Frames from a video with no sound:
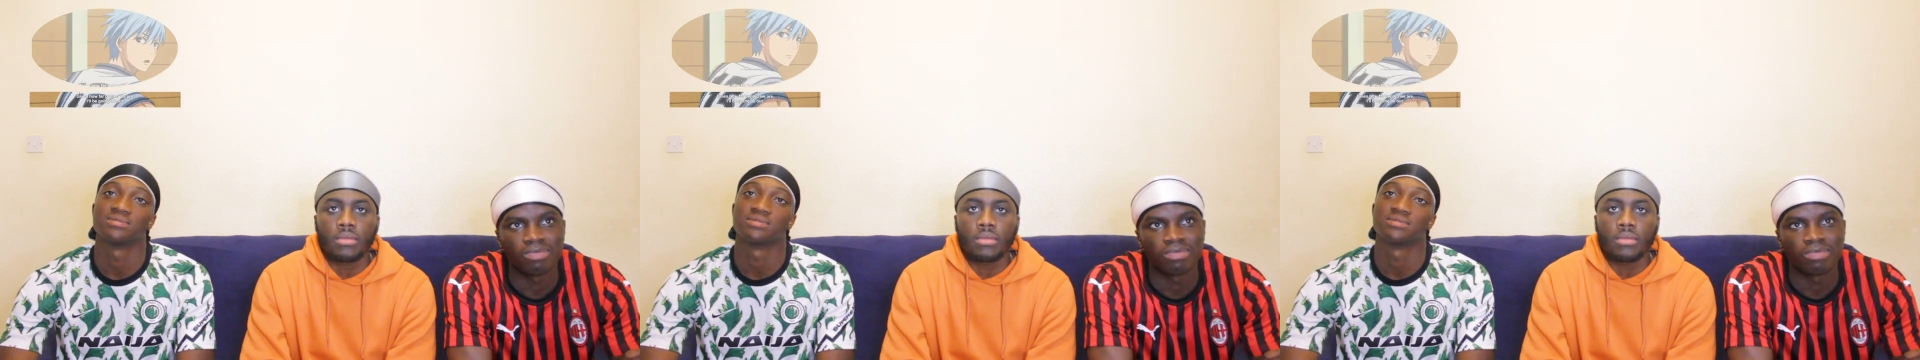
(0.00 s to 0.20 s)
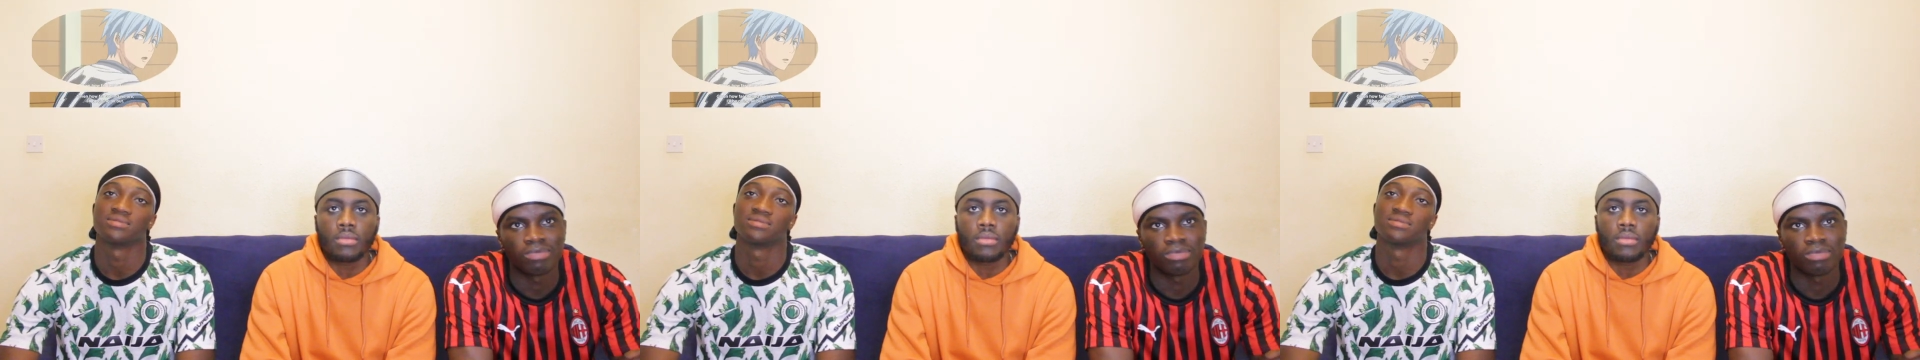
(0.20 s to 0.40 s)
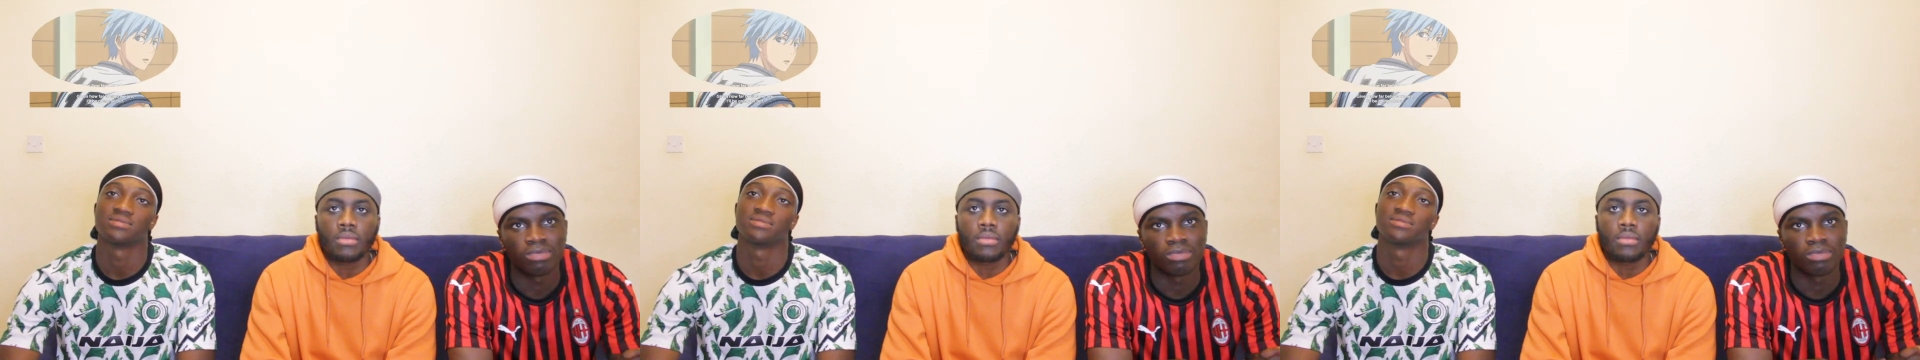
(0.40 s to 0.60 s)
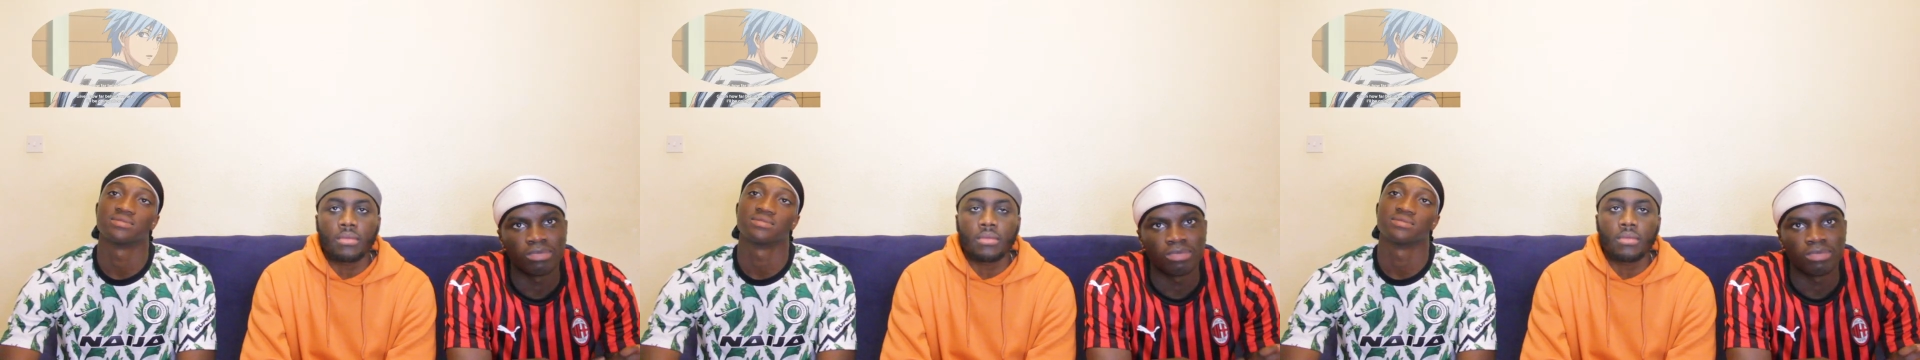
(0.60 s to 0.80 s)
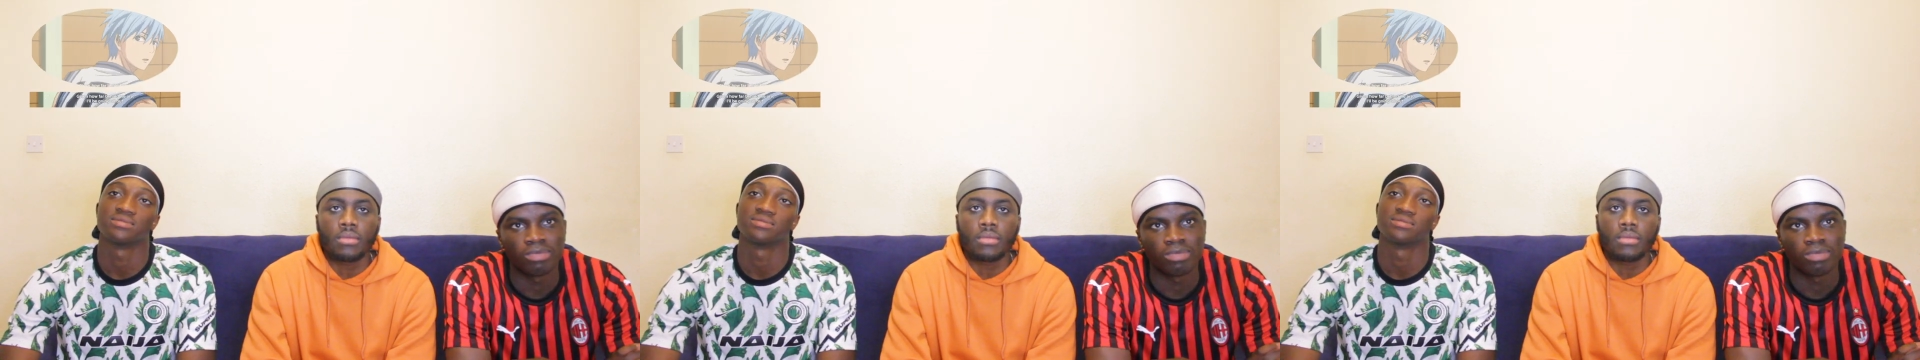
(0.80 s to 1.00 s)

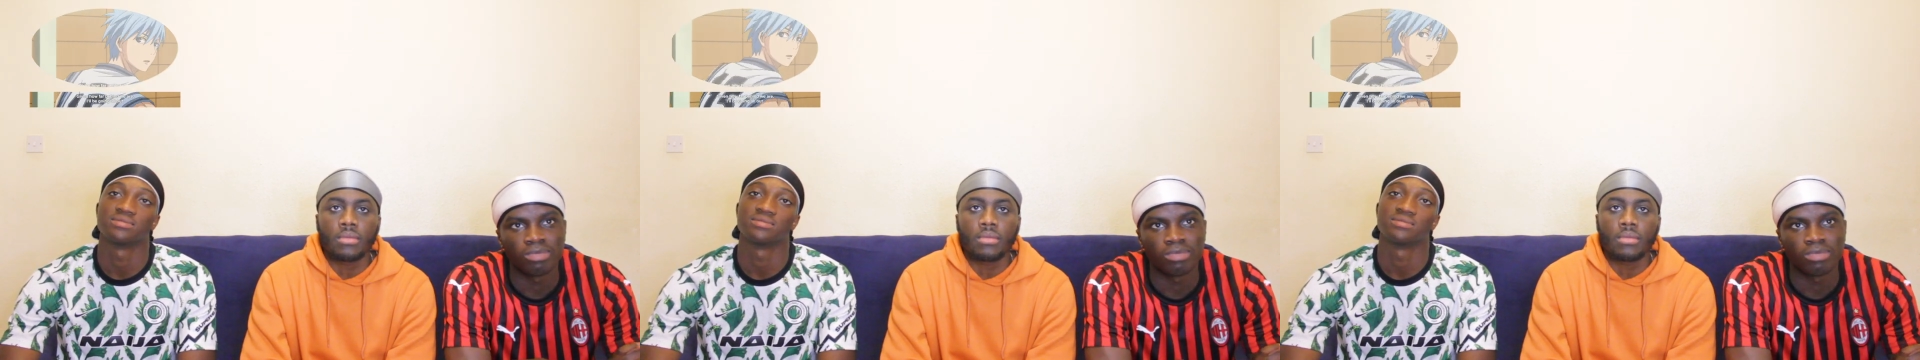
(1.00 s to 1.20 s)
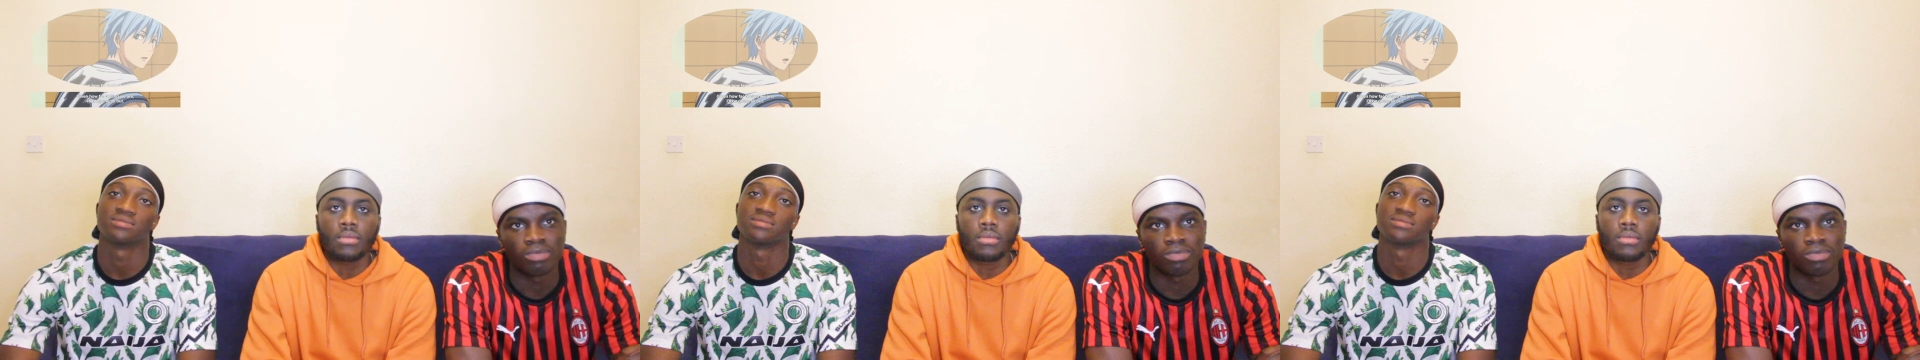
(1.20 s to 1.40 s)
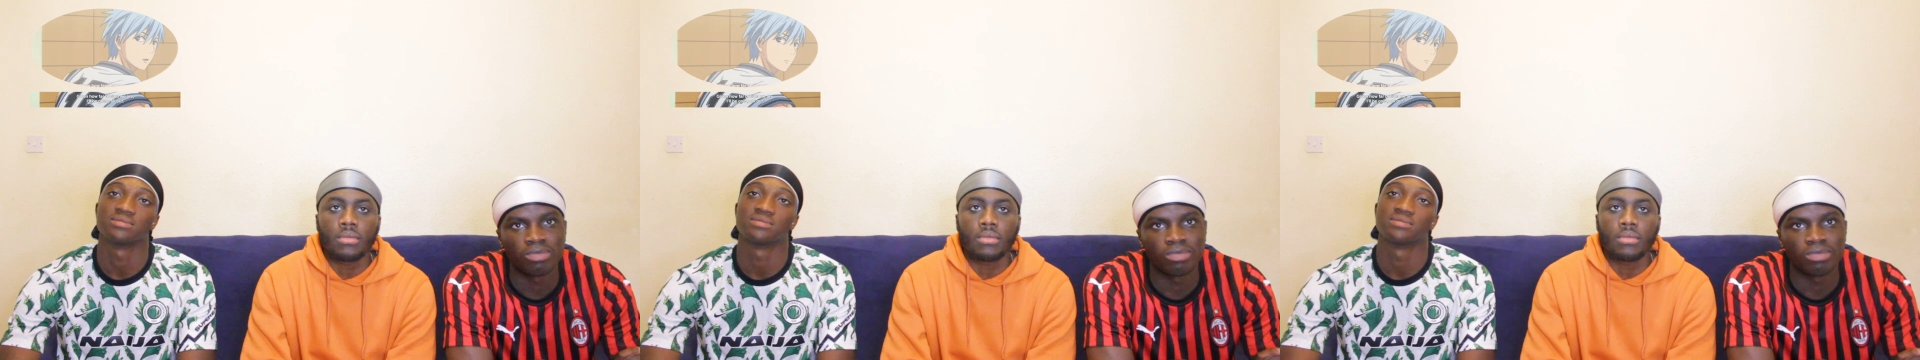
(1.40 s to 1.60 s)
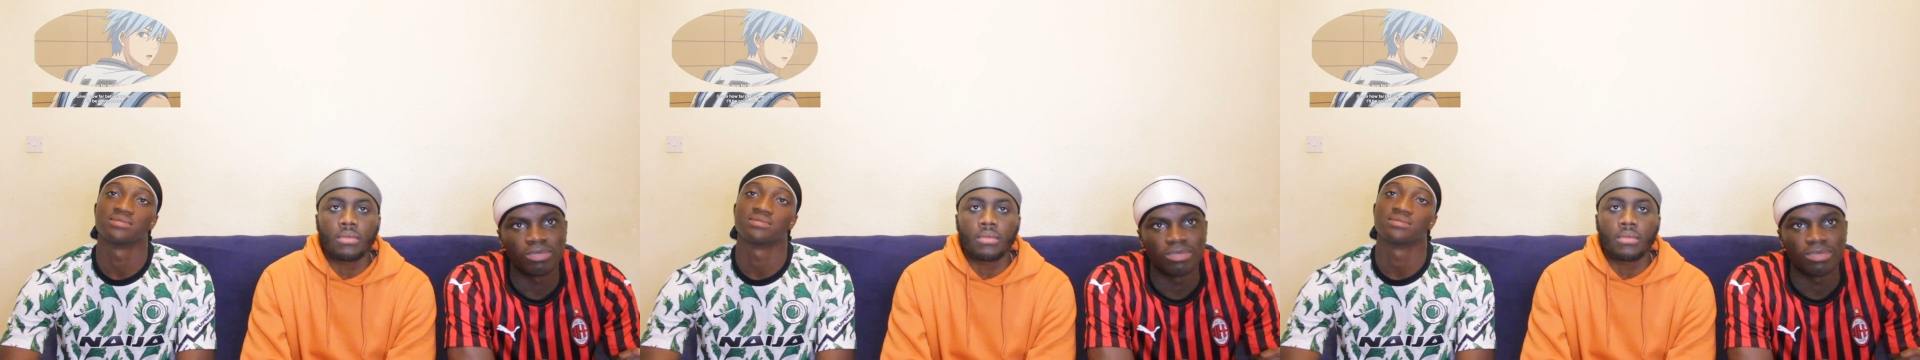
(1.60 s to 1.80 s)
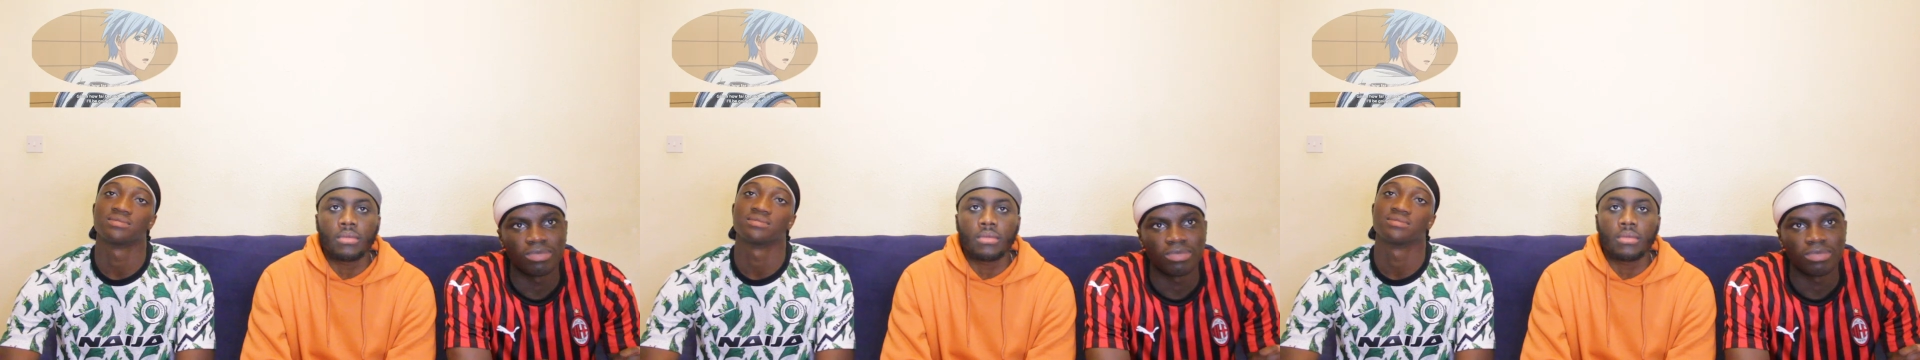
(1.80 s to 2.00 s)

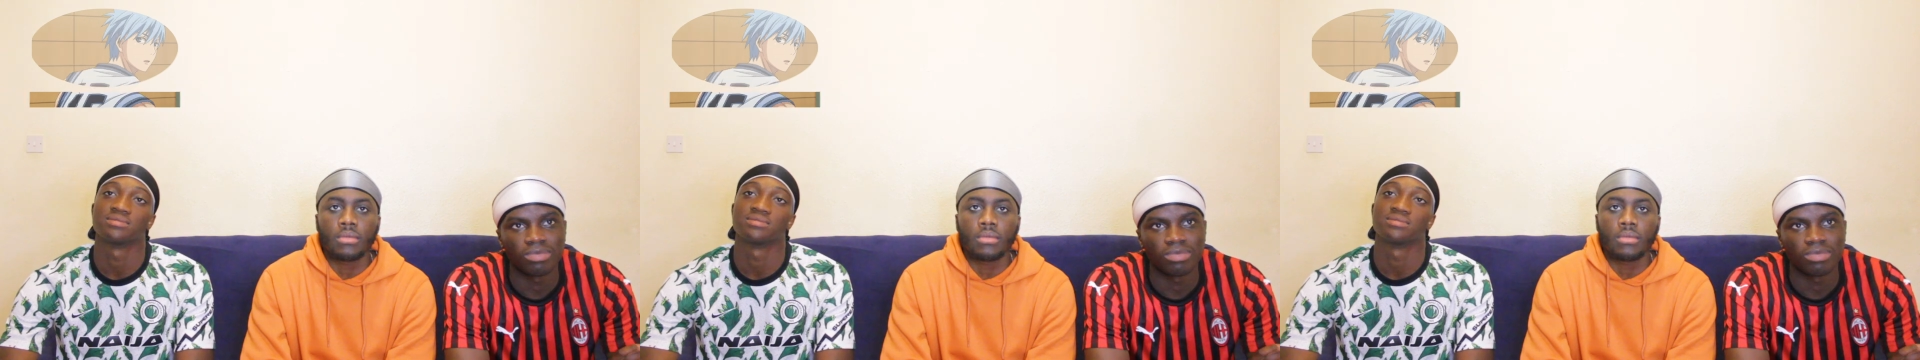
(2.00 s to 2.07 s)
(silence)